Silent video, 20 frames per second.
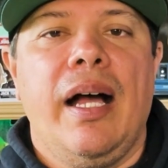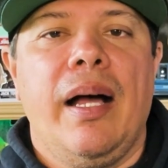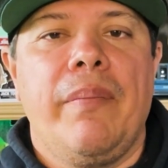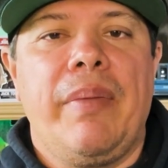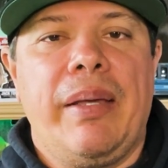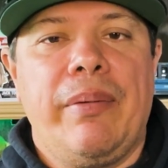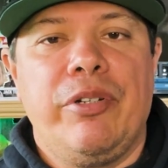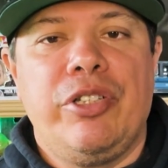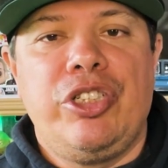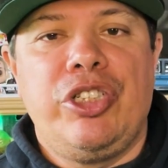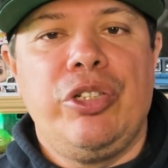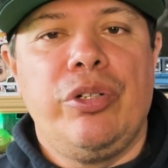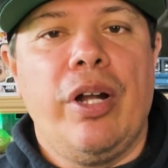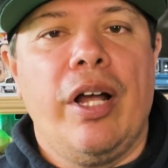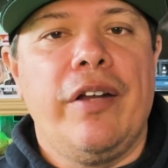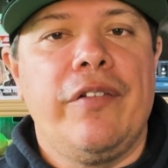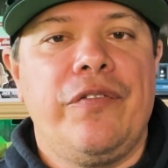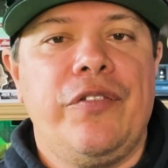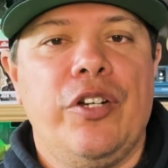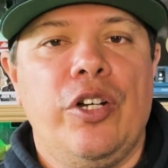They would shoot
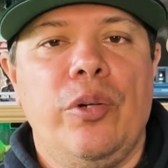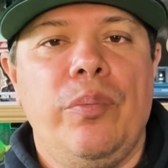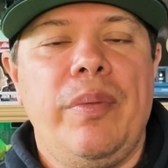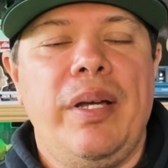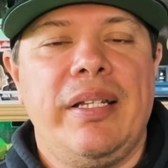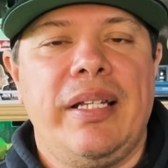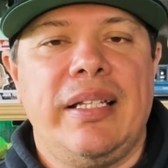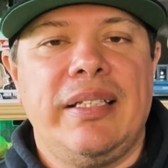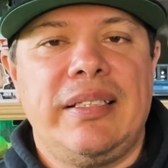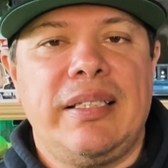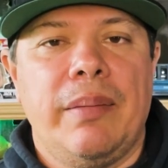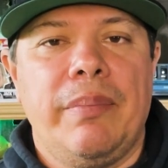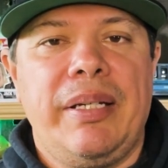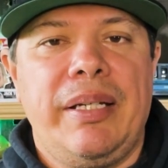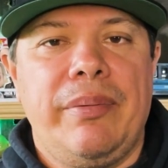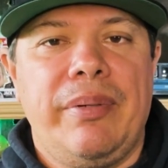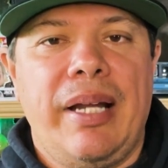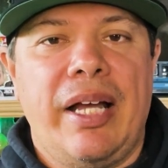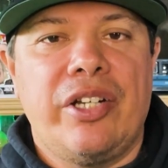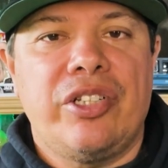on film, and then
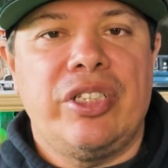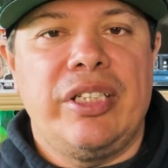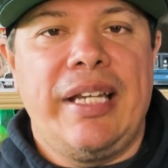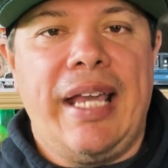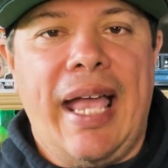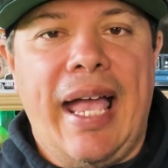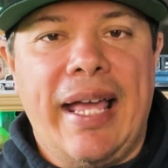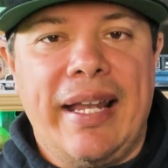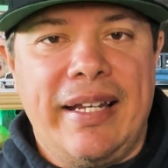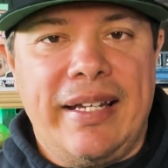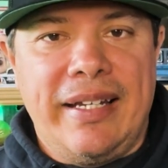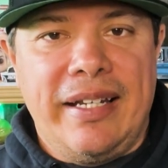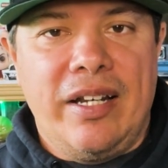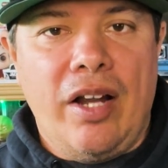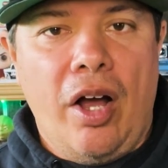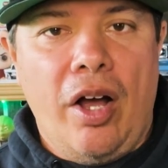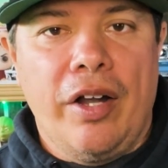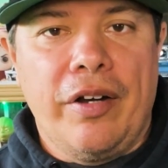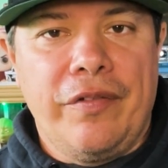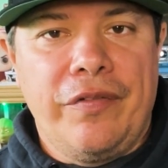somebody would actually edit it
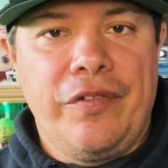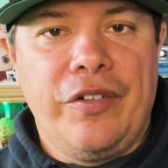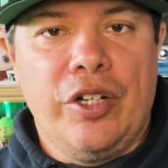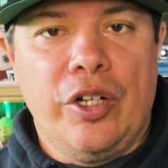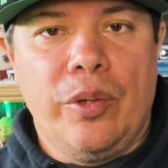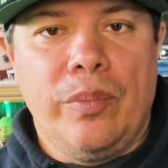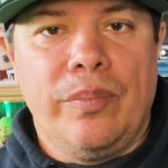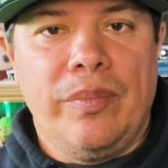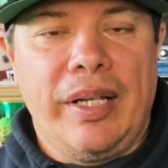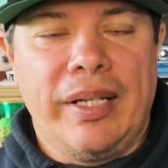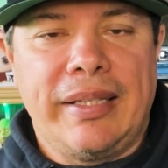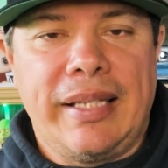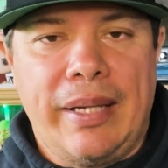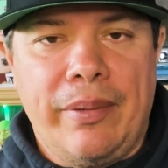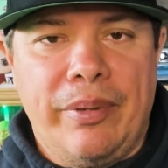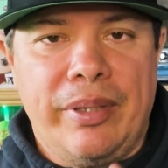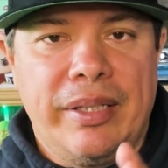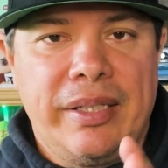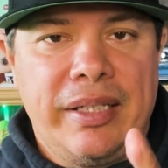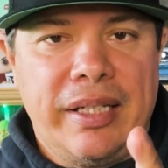on film. Like they
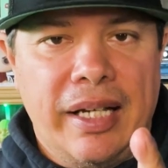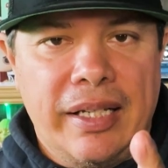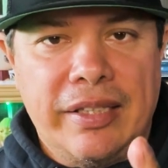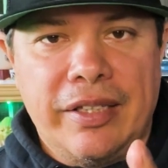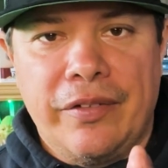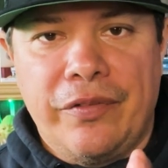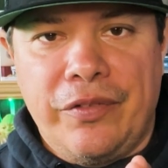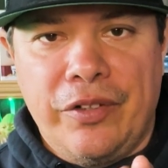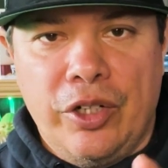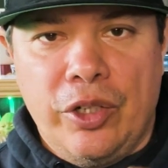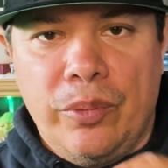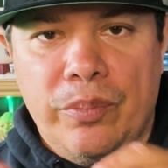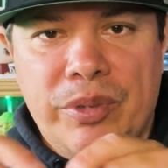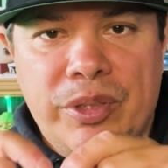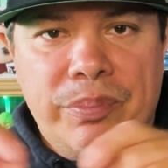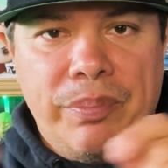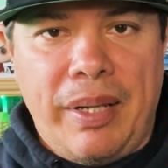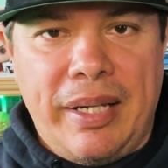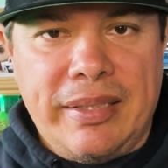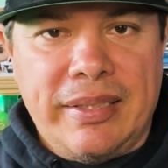would cut the film,
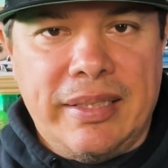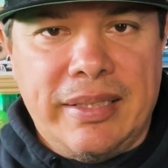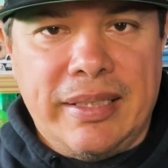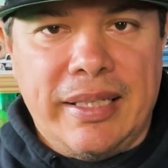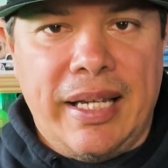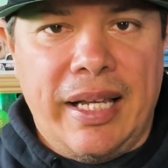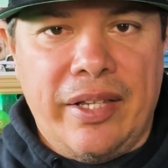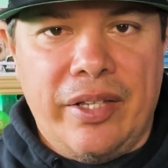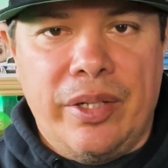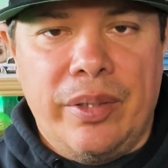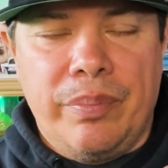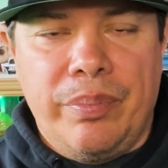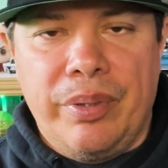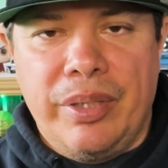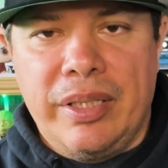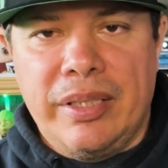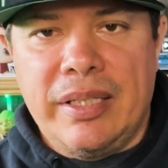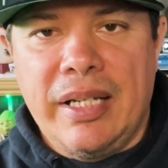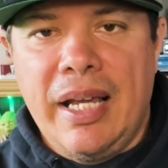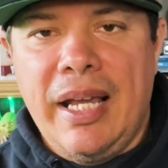splice it together,
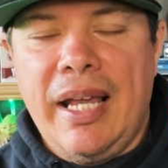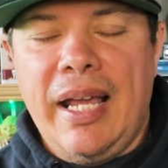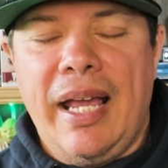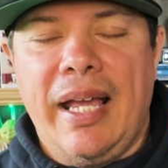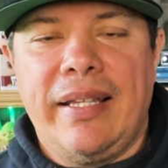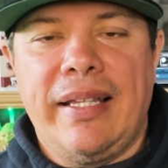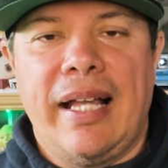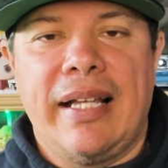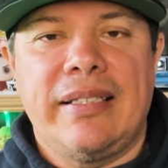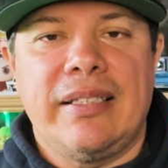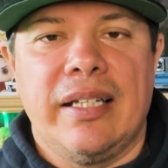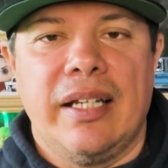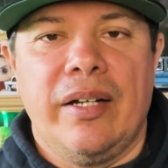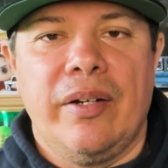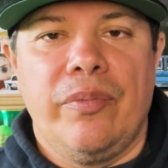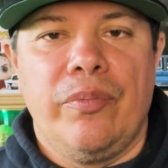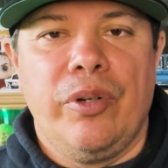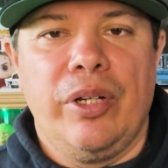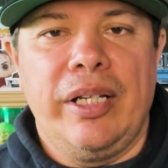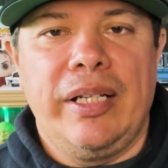put it, and that's
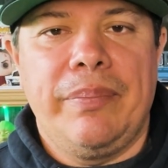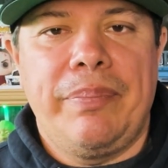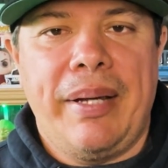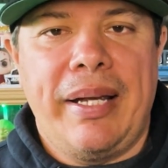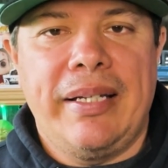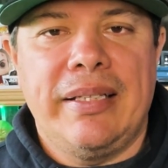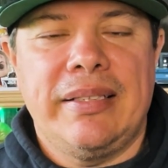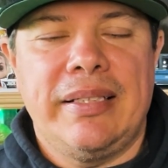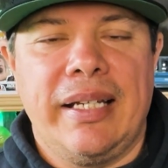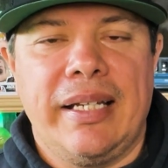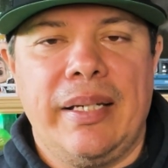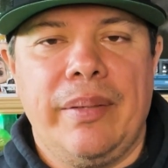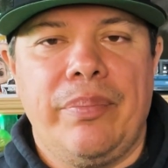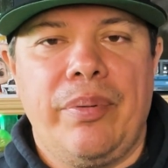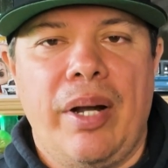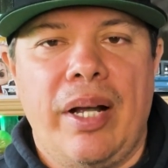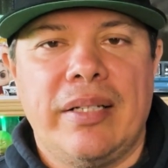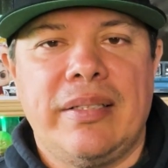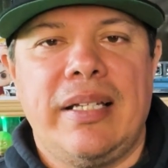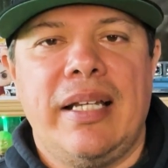a really painstaking
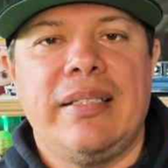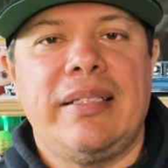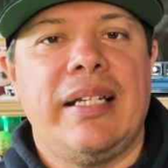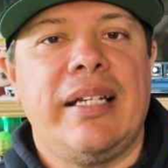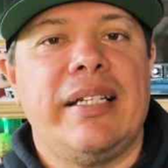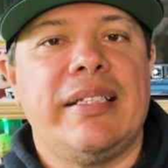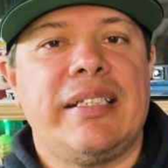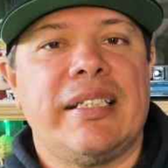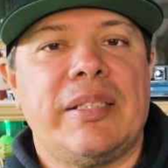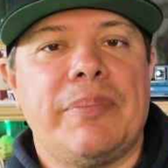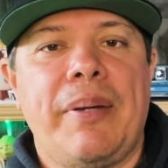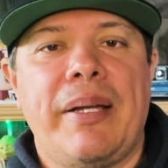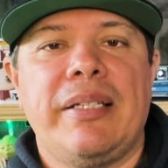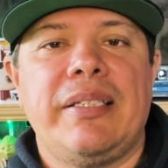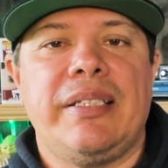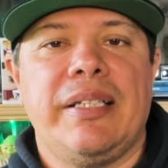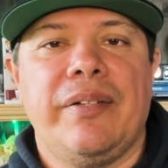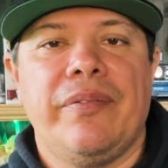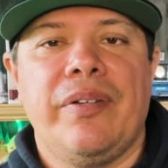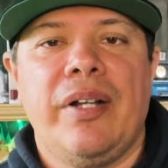process, and it's
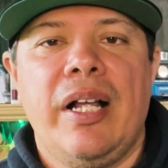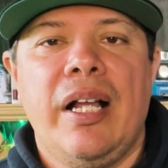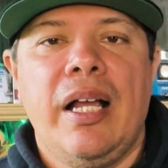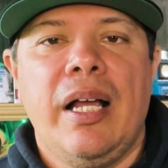expensive.